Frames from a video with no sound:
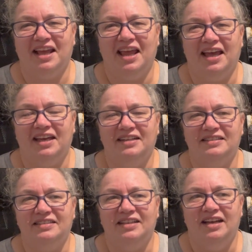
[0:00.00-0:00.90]

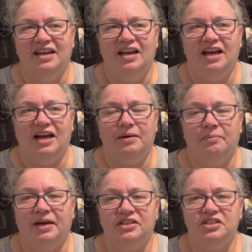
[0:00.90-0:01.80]
And
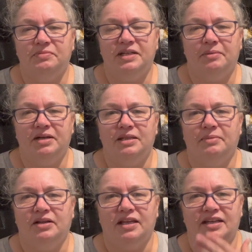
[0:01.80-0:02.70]
mine should be coming in the
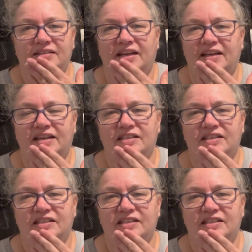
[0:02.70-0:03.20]
mail any day,